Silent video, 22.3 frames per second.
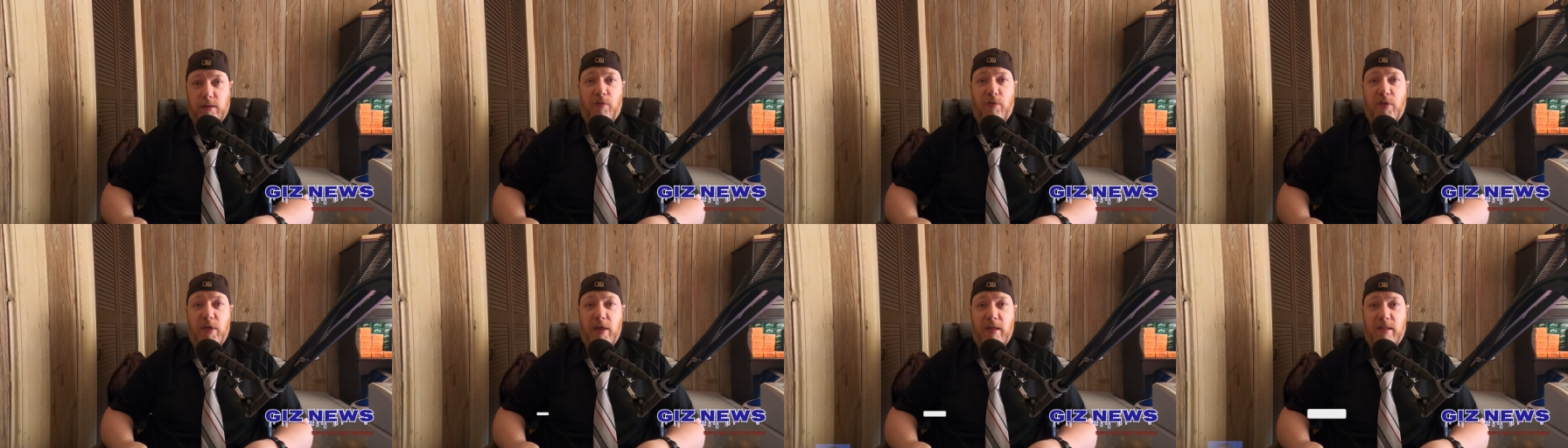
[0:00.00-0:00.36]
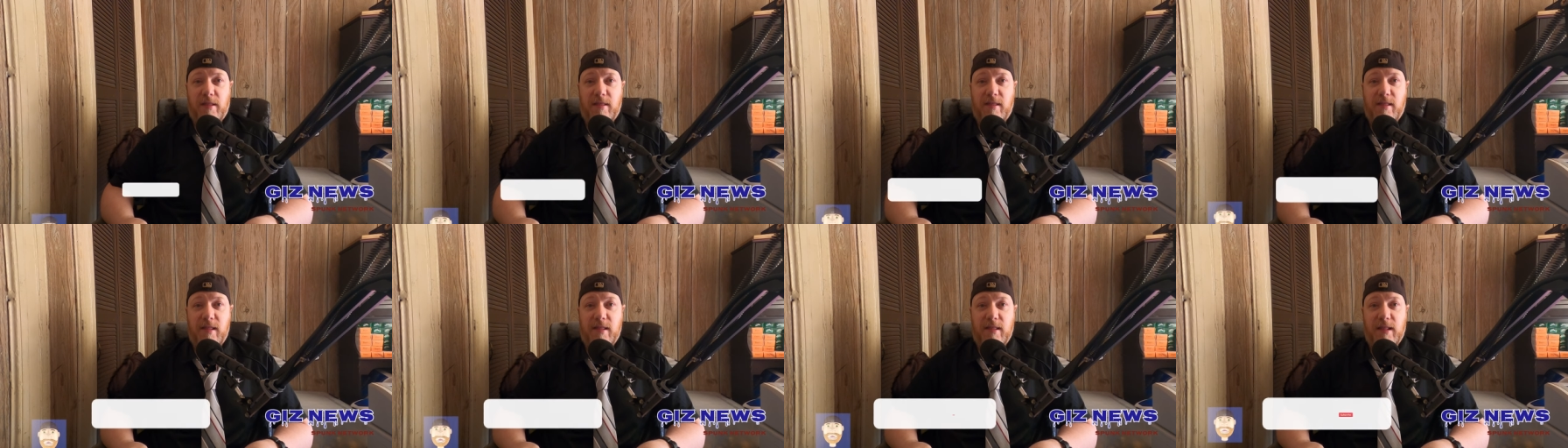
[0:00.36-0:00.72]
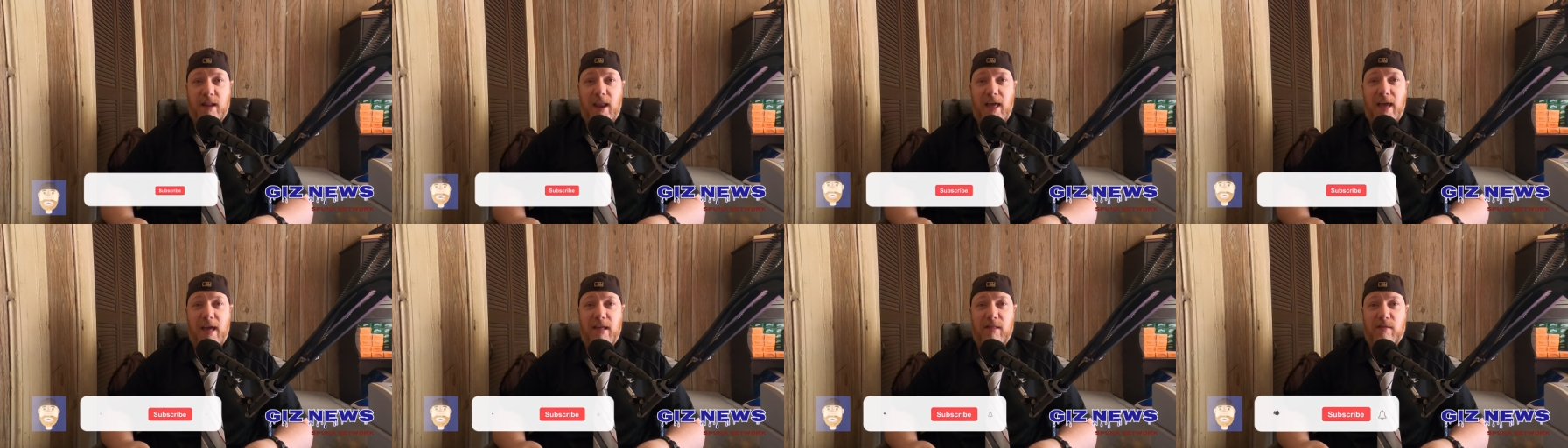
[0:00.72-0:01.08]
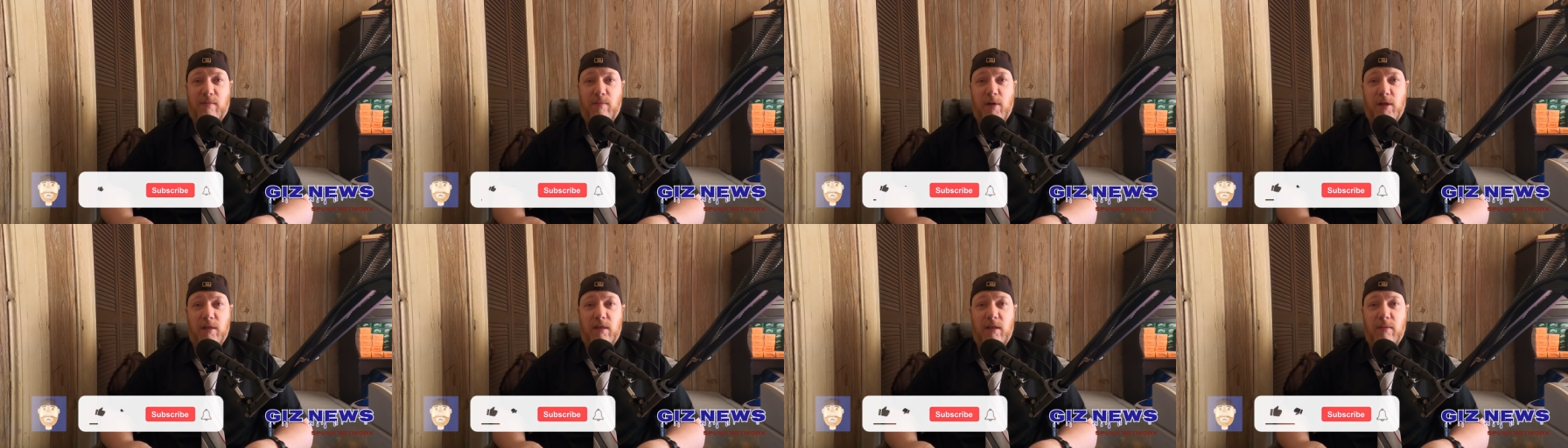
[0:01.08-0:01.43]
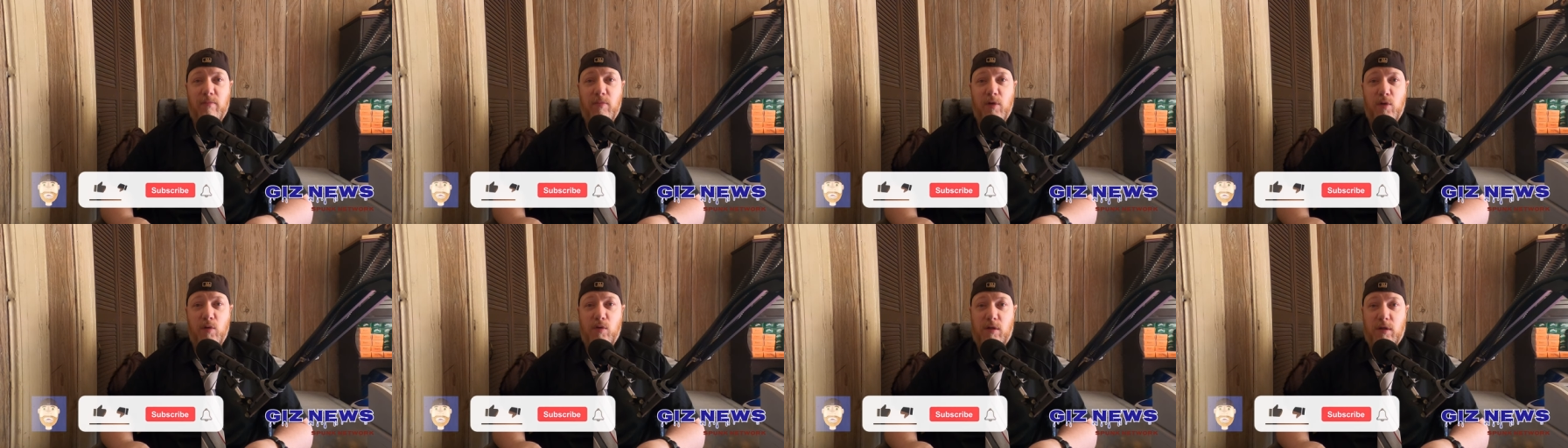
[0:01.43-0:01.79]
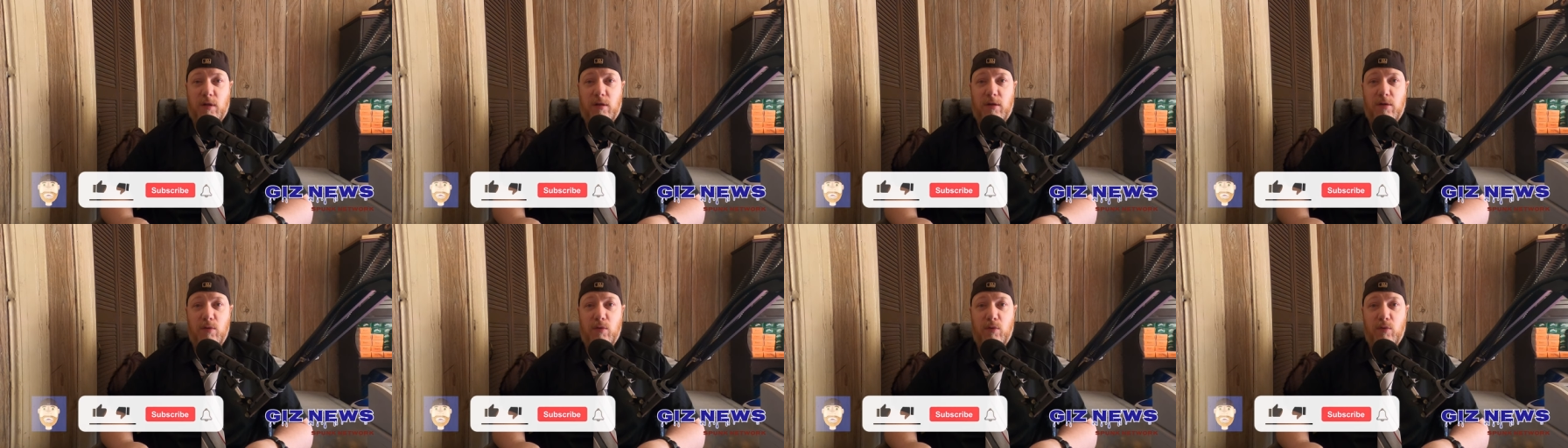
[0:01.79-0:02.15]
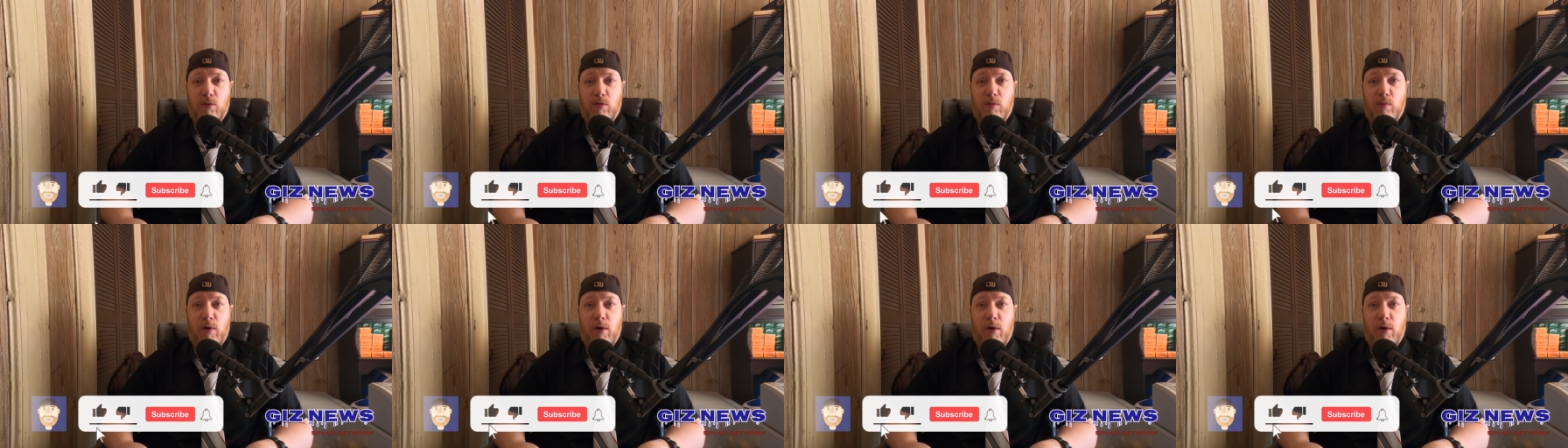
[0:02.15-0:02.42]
This is Last Month in Music News,